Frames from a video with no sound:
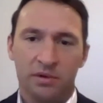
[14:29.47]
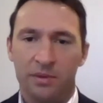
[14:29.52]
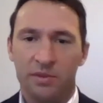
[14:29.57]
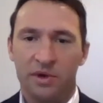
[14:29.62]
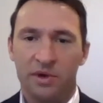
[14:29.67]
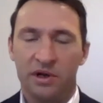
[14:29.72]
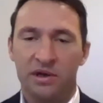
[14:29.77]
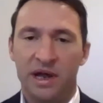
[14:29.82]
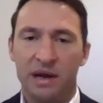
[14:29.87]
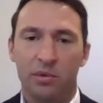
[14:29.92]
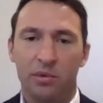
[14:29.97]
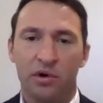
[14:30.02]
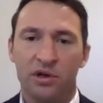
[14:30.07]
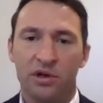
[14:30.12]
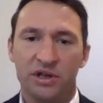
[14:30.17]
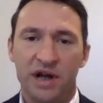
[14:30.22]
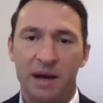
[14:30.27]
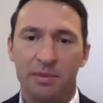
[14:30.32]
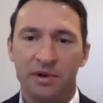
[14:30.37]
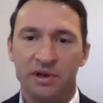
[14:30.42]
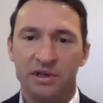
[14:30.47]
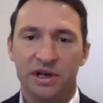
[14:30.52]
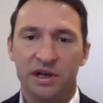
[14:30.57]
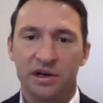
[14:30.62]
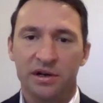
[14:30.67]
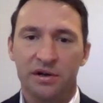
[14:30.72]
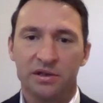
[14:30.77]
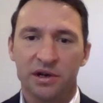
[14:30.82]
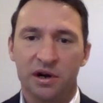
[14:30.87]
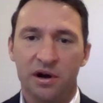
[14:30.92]
I mean, neighborhood shopping
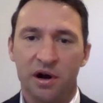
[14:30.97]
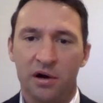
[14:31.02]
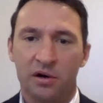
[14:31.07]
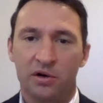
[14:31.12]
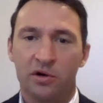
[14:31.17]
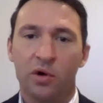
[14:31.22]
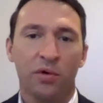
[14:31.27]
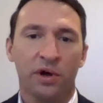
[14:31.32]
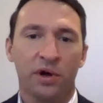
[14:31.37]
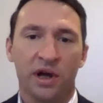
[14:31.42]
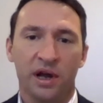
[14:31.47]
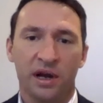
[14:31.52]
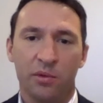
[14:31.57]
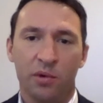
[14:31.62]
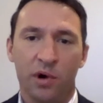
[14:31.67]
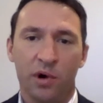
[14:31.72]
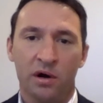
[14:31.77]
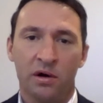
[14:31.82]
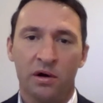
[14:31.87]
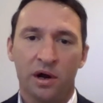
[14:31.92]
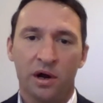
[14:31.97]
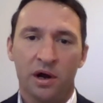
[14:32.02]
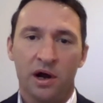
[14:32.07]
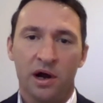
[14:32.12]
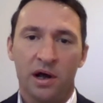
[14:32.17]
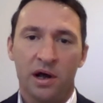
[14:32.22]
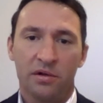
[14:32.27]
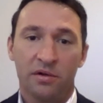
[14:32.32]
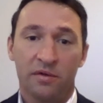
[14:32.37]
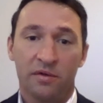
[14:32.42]
centers aren't going anywhere.
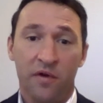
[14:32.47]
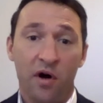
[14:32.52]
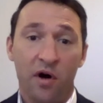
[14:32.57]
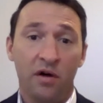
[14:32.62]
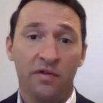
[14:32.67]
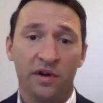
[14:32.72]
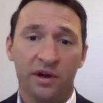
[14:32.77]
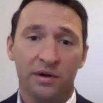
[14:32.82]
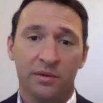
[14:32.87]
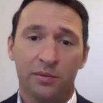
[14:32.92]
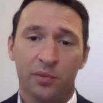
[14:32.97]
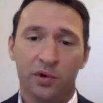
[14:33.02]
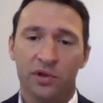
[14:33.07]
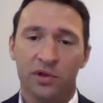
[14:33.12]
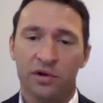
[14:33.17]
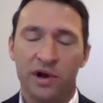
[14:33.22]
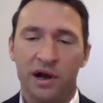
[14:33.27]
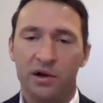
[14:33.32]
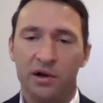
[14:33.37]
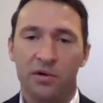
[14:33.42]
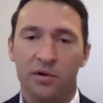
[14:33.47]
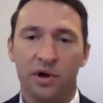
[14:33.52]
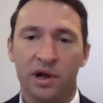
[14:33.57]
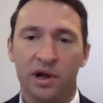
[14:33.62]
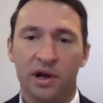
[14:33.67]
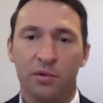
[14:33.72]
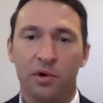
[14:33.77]
They're evolving, but they're not going